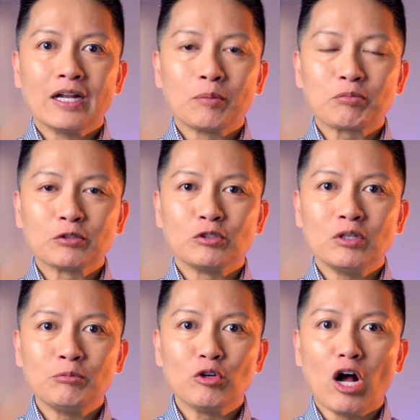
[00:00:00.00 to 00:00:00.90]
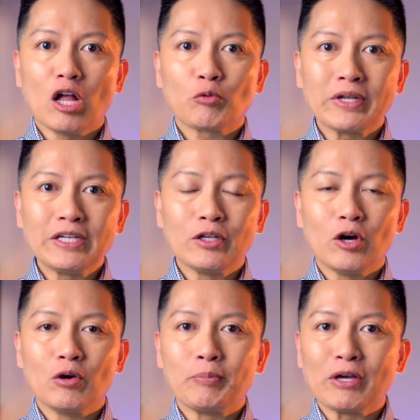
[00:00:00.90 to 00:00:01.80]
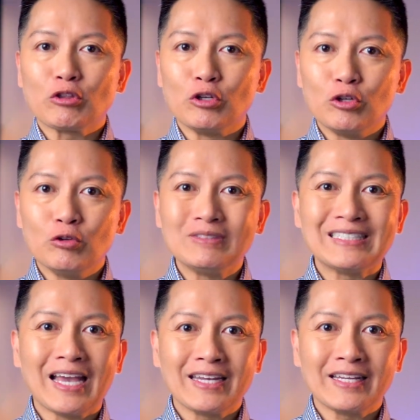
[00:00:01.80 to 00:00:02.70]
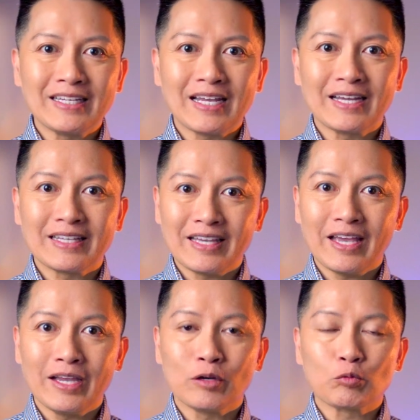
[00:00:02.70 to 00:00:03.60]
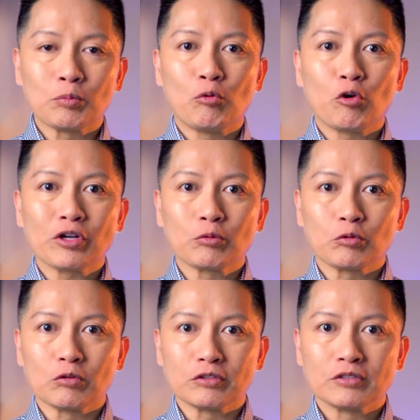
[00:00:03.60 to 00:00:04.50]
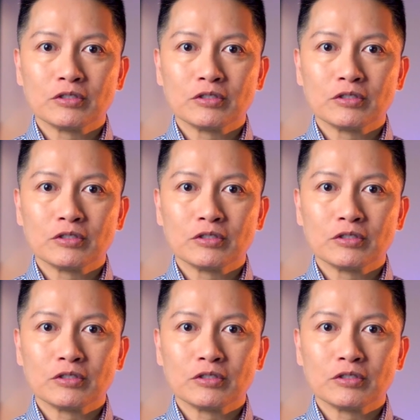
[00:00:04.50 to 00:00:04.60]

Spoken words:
I'll presume you already know about the new 1099-K reporting rules.